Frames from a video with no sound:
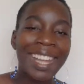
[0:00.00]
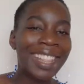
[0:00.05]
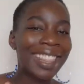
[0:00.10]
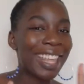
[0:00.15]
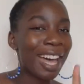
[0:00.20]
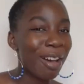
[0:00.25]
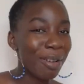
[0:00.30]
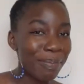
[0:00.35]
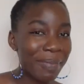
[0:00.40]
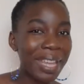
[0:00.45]

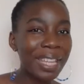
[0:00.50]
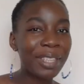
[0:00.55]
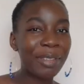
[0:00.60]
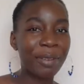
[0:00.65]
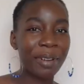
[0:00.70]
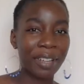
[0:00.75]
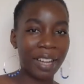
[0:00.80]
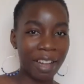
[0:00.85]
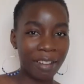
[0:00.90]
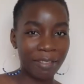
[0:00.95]
That would make you
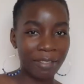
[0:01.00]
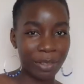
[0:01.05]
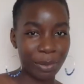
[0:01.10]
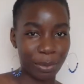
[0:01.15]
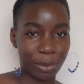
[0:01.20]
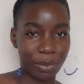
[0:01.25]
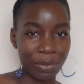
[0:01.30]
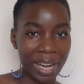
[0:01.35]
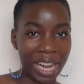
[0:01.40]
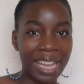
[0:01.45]

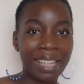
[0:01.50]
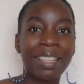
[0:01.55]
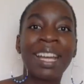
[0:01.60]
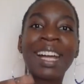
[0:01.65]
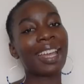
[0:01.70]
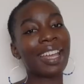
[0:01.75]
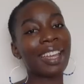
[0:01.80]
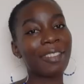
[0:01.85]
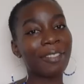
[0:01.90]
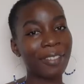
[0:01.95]
uncomfortable, right?
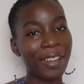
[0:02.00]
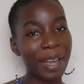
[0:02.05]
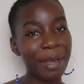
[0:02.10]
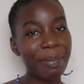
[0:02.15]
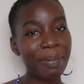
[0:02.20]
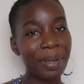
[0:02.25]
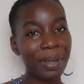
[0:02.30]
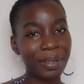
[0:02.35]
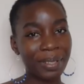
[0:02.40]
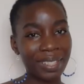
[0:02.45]
If
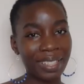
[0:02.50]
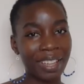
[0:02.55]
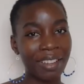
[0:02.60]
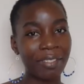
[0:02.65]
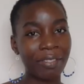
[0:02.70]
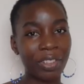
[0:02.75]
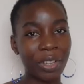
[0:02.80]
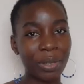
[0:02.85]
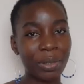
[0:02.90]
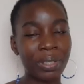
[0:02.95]
I post
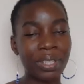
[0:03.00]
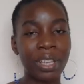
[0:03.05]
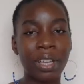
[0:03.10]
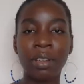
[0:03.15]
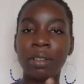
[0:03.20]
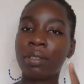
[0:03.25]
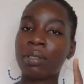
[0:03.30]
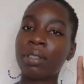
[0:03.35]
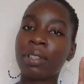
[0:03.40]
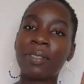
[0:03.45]
that
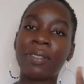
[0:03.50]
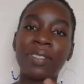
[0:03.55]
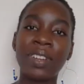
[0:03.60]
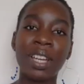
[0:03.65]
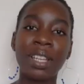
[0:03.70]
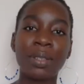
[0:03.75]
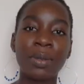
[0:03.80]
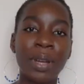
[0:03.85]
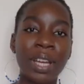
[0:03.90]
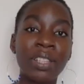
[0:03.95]
photo, the
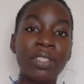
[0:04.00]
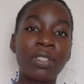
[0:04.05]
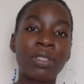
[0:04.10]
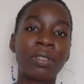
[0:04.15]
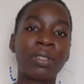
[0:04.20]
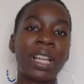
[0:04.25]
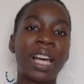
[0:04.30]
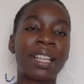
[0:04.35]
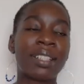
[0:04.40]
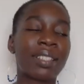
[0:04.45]
first
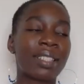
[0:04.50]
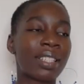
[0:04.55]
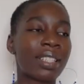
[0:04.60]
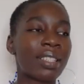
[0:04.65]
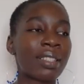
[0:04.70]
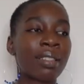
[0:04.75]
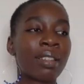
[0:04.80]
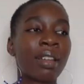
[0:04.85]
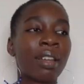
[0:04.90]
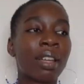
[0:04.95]
question you'll ask
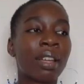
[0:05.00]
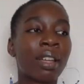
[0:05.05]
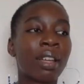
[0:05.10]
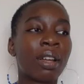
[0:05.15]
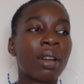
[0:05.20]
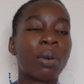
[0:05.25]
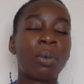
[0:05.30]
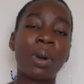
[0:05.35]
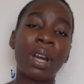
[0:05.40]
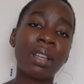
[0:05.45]
is,
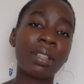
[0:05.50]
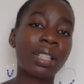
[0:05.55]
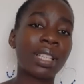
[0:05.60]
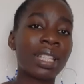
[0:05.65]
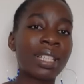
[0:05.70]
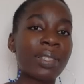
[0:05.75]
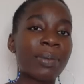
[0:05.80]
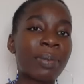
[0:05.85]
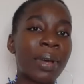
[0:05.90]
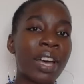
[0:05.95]
"Where are the
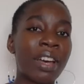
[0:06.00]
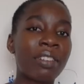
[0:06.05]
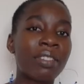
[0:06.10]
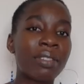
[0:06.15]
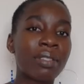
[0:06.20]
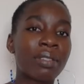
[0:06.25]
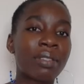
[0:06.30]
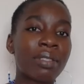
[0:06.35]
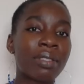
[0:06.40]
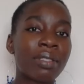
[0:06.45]
kids'
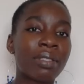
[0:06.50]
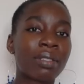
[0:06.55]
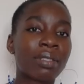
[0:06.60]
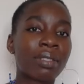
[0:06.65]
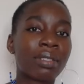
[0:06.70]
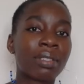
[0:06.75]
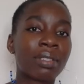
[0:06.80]
parents?